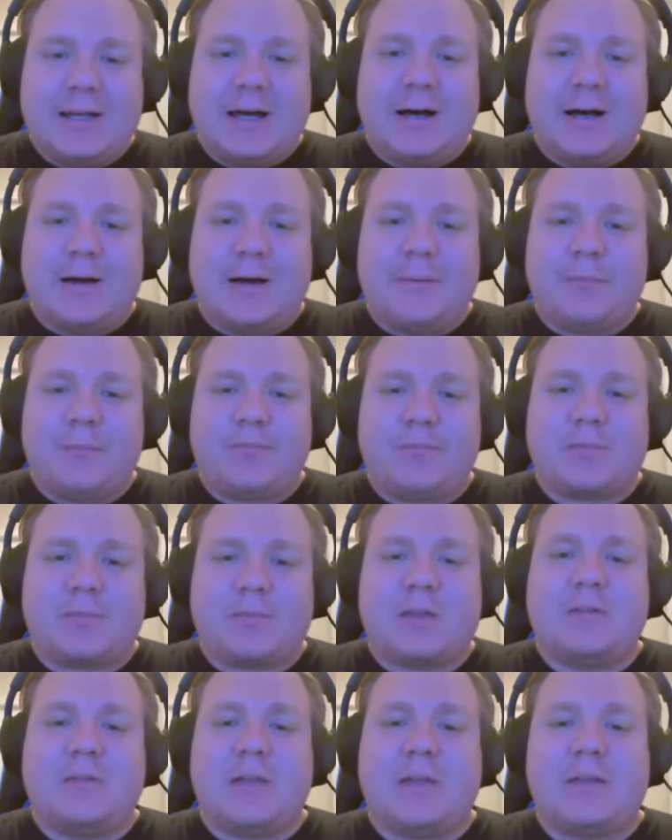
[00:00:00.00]

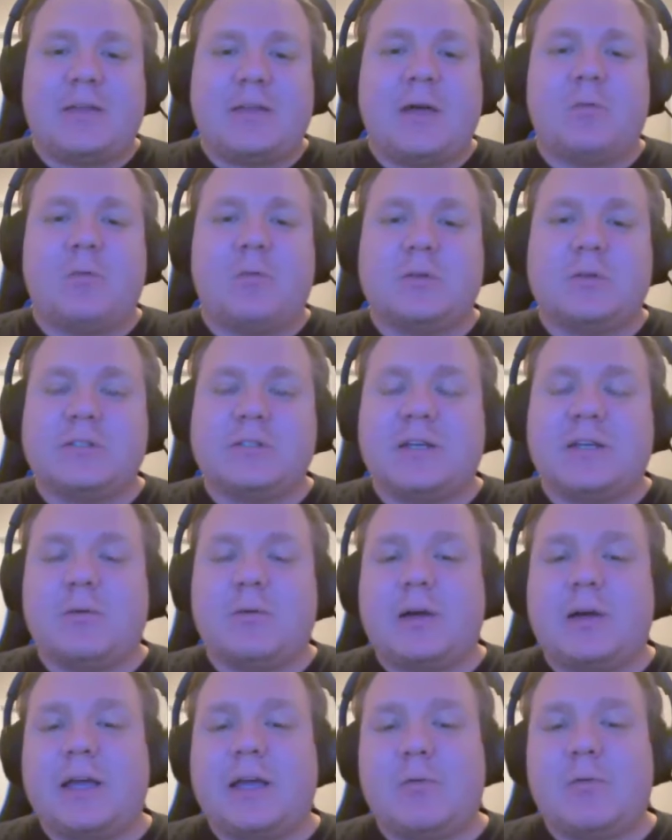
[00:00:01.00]
and then we'll see
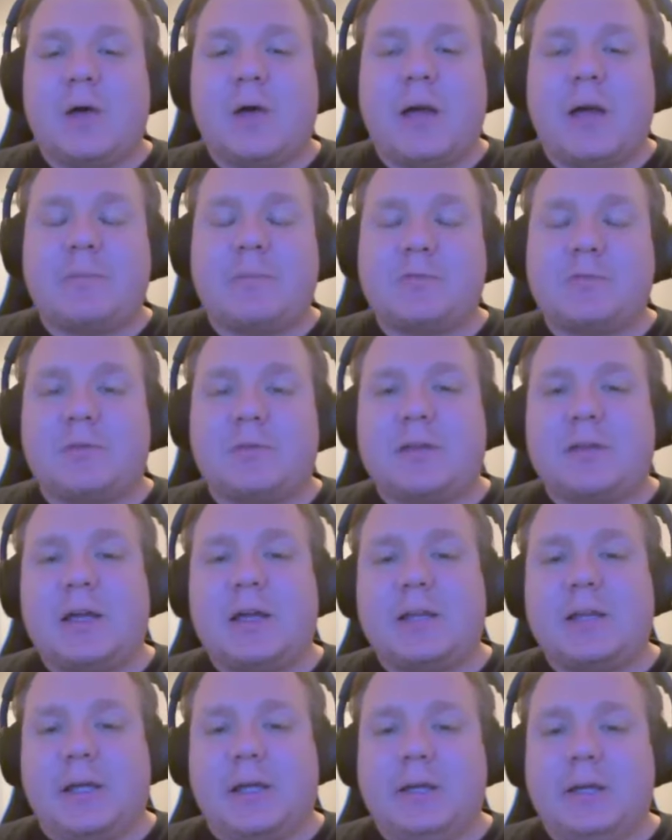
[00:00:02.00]
what happens with
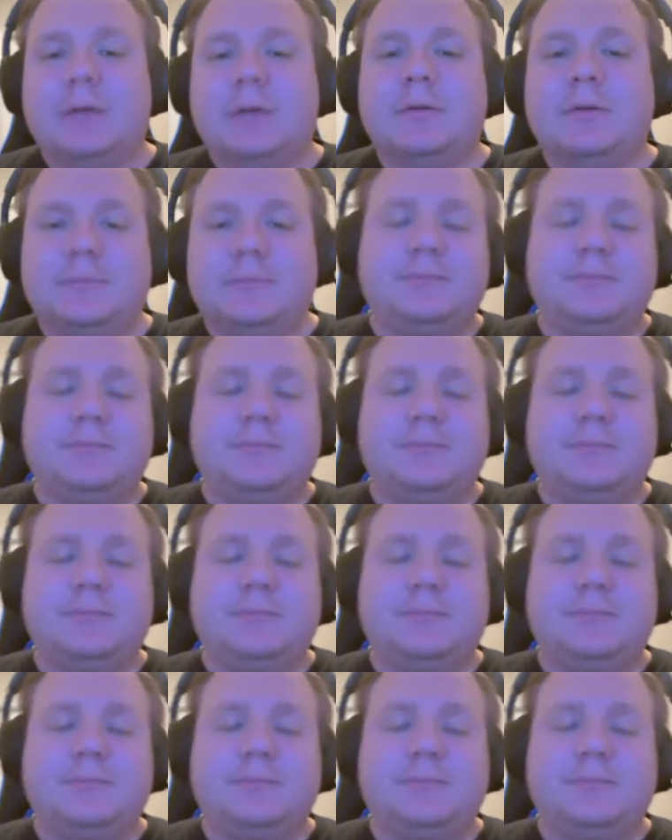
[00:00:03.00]
KD.